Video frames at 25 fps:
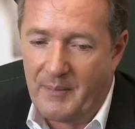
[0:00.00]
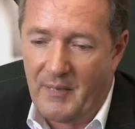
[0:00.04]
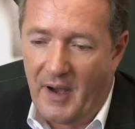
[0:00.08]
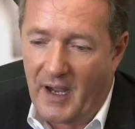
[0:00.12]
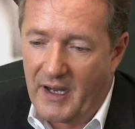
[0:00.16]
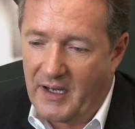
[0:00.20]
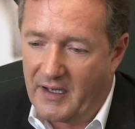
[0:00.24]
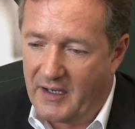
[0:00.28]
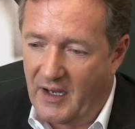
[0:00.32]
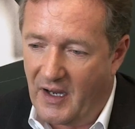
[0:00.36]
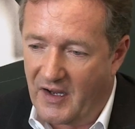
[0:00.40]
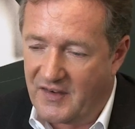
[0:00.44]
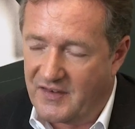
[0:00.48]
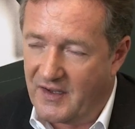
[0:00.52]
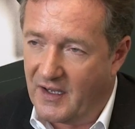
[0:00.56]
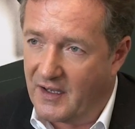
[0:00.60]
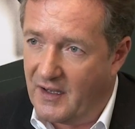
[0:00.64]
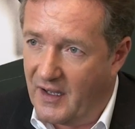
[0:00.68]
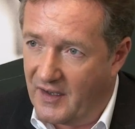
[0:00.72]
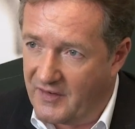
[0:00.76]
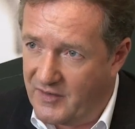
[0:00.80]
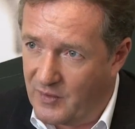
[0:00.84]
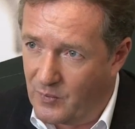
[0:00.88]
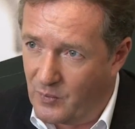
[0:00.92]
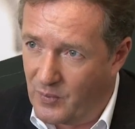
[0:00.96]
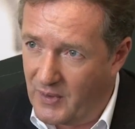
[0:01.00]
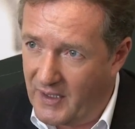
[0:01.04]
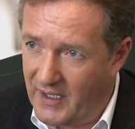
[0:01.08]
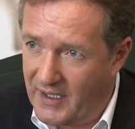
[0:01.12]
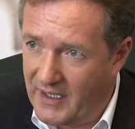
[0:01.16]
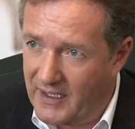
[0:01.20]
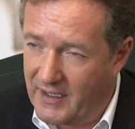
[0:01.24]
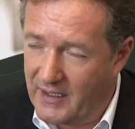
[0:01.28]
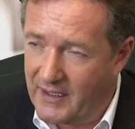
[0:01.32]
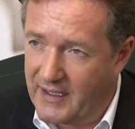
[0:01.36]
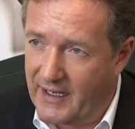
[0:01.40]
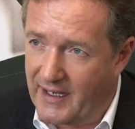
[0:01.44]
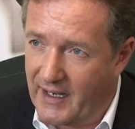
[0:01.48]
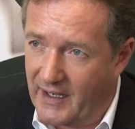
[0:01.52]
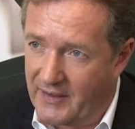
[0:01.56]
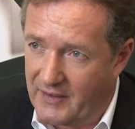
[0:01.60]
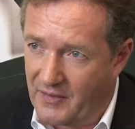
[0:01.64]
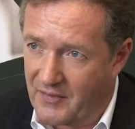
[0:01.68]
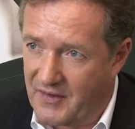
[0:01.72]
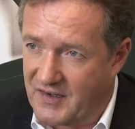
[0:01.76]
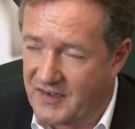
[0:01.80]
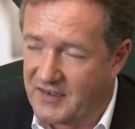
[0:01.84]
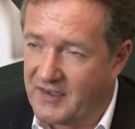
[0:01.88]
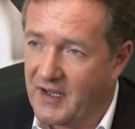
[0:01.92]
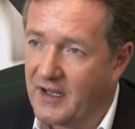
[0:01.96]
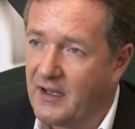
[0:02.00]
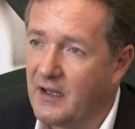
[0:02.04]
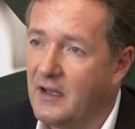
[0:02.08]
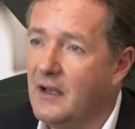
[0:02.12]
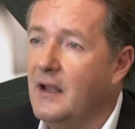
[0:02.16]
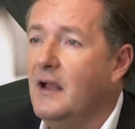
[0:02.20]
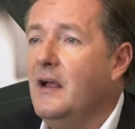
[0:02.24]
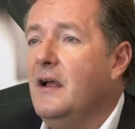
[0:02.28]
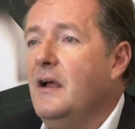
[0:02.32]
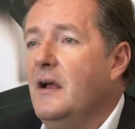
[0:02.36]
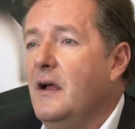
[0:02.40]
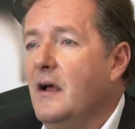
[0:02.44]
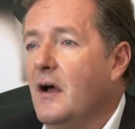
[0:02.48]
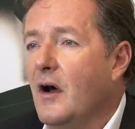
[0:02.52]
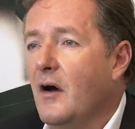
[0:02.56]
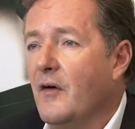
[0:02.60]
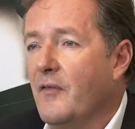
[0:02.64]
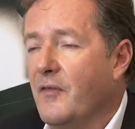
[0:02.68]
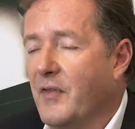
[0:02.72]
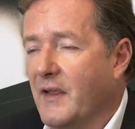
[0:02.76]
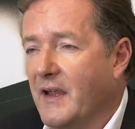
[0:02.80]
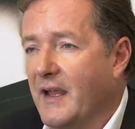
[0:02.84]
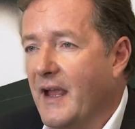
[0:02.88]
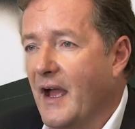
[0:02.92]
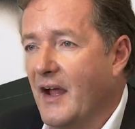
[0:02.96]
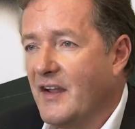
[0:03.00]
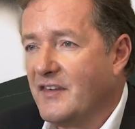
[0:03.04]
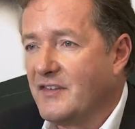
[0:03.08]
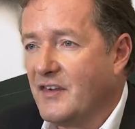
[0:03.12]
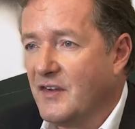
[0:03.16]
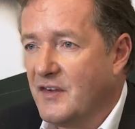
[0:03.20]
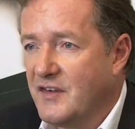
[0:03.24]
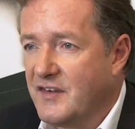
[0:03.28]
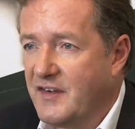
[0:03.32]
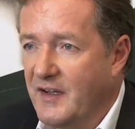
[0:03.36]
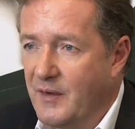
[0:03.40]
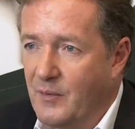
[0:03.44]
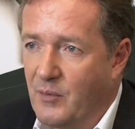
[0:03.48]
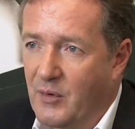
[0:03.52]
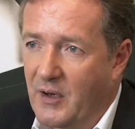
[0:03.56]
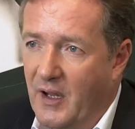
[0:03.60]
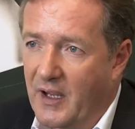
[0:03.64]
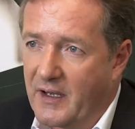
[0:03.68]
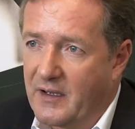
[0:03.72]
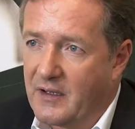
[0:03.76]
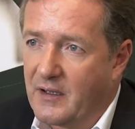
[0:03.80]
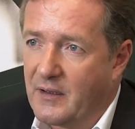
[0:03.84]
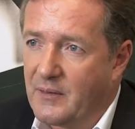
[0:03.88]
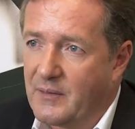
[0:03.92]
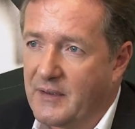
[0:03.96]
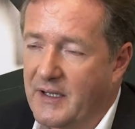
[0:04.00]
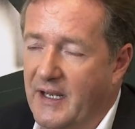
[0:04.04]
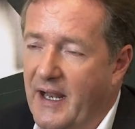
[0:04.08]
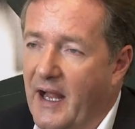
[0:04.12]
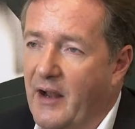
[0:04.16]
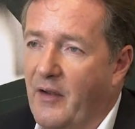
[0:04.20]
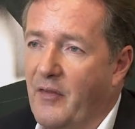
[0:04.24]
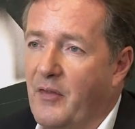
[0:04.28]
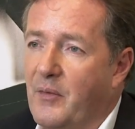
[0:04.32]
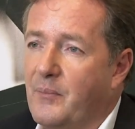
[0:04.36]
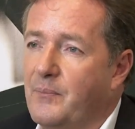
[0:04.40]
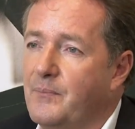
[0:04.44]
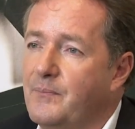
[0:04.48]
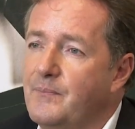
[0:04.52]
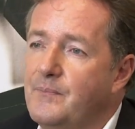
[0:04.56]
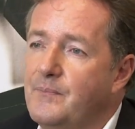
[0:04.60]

In my case, I like to really get under the skin of the guest and see what I can get out of them.